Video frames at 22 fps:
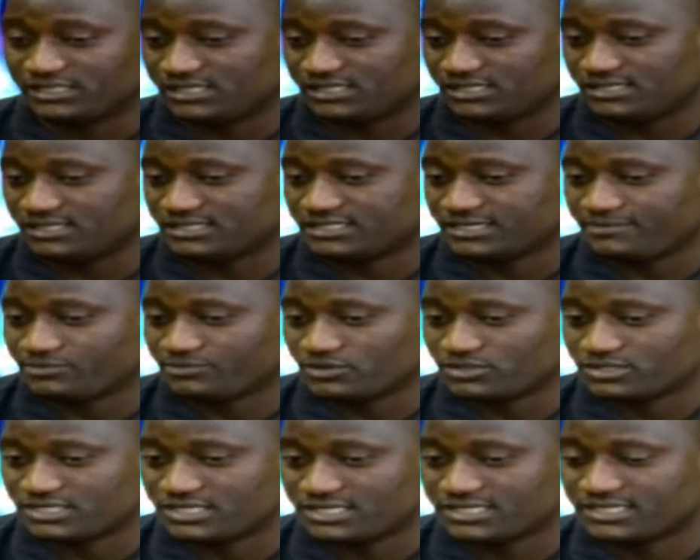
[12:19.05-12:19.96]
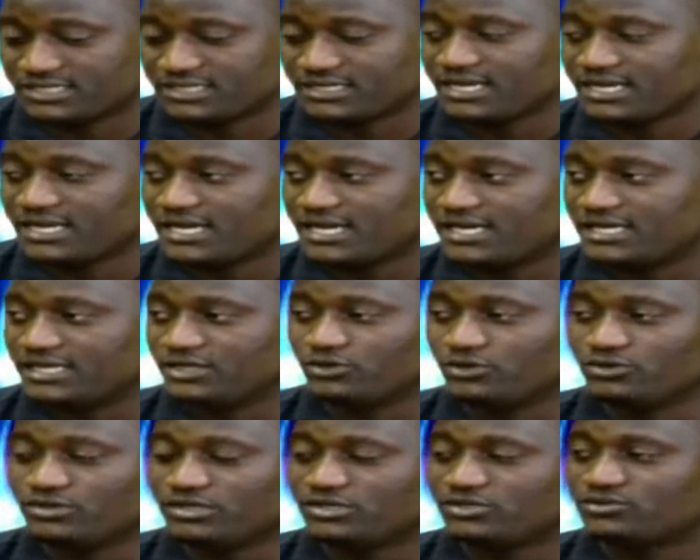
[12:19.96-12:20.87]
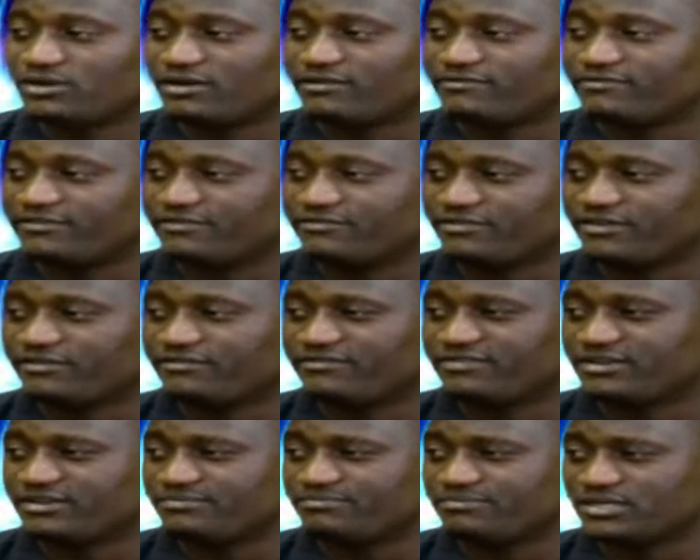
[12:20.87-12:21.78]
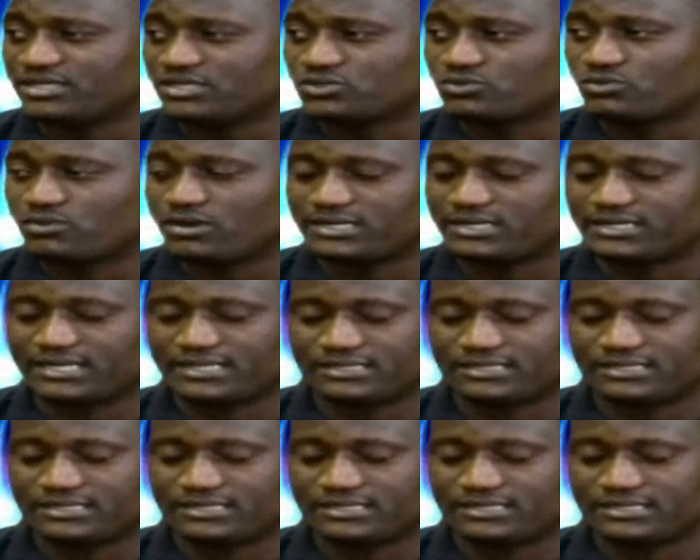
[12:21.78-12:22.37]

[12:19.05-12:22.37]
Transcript: in the Champions League, you need to have a very, very big squad.